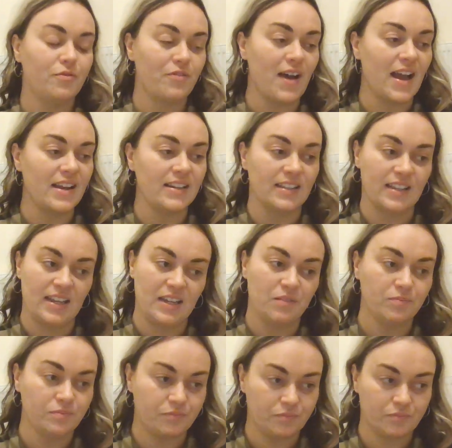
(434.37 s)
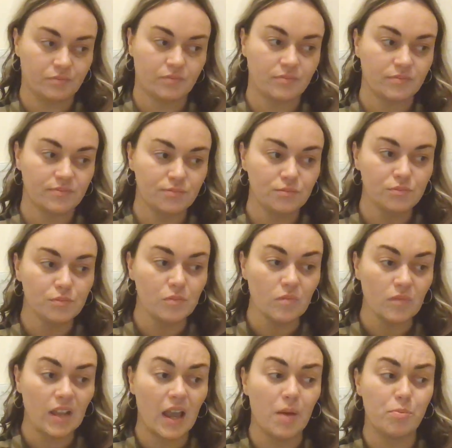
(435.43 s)
Finally,
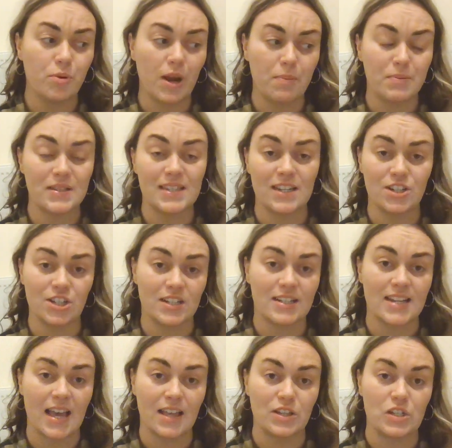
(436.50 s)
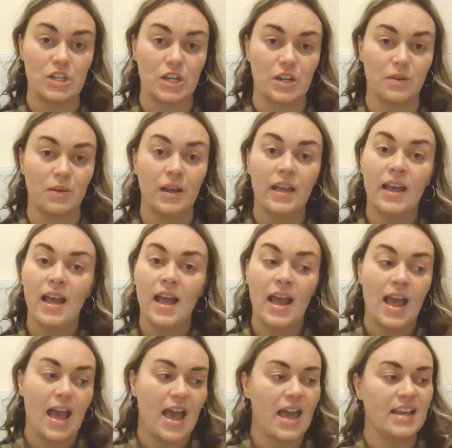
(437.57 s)
a preposition tells you
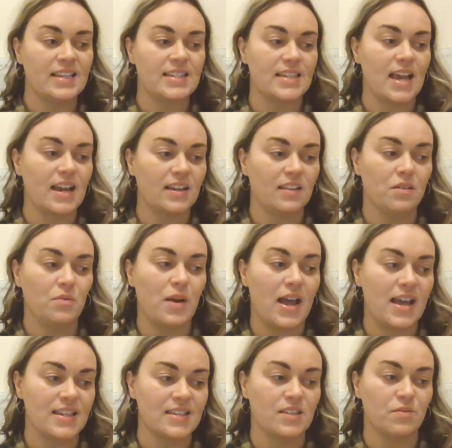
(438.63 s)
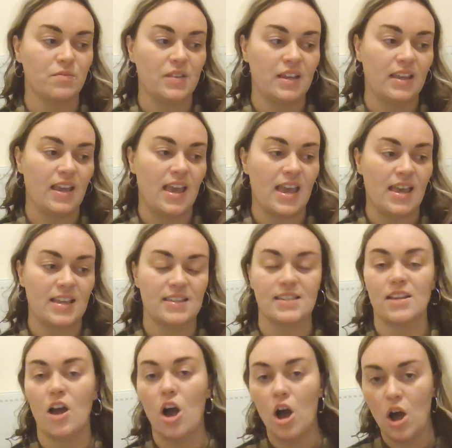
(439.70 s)
exactly where something
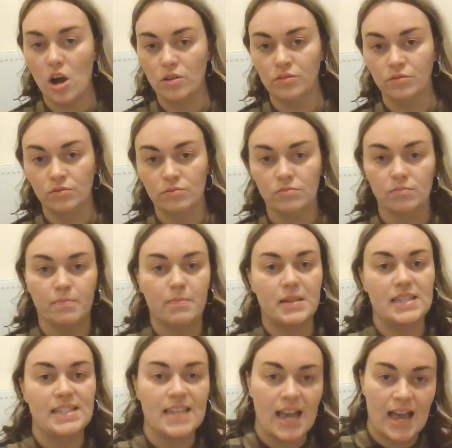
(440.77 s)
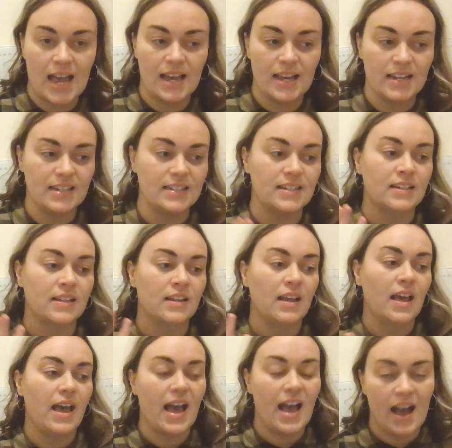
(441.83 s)
is: on, beside,
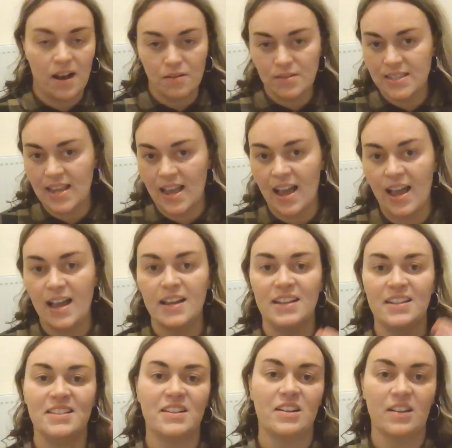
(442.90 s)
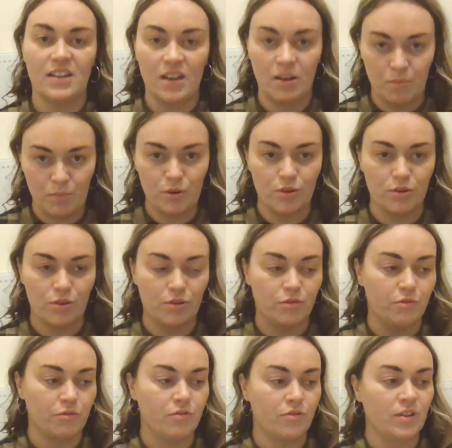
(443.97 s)
outside, above.